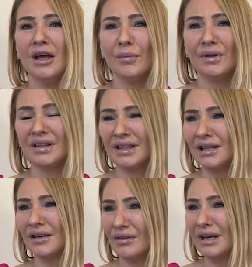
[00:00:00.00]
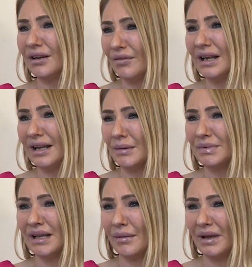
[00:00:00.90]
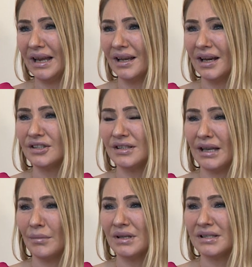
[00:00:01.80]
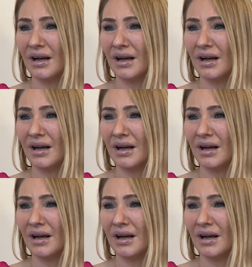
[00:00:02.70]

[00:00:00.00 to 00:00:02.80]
But the thing that really, really upset me actually was